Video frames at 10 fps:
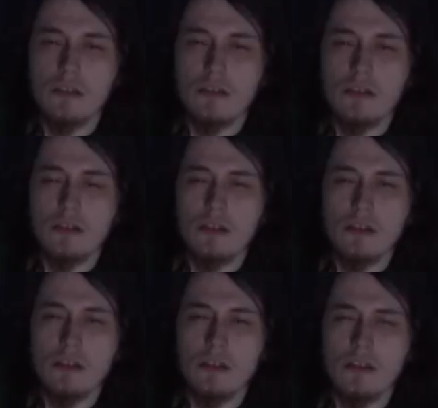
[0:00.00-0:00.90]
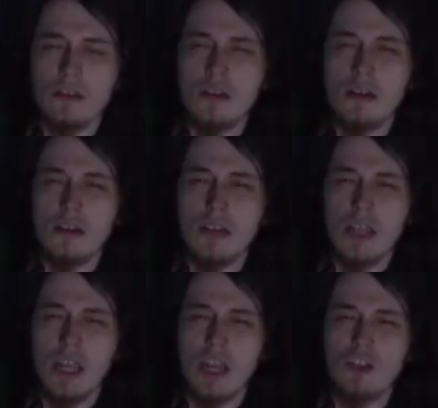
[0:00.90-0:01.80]
Uh-huh.
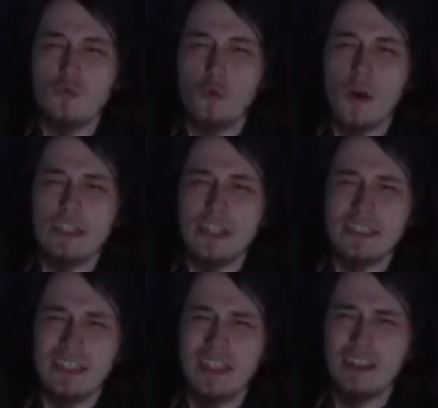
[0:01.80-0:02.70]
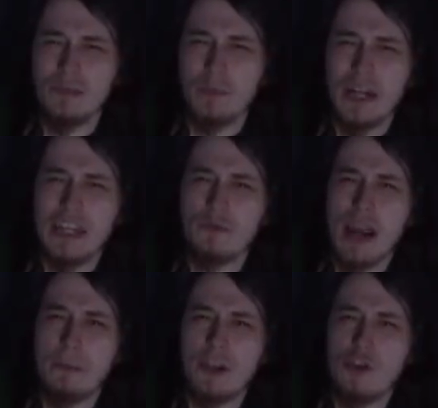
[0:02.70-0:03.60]
And what does a little bunny
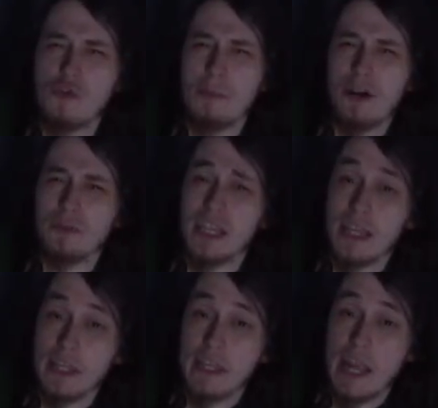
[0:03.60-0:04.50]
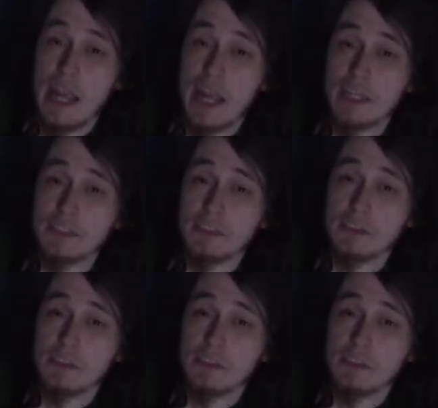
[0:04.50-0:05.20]
rabbit know about kicking ass?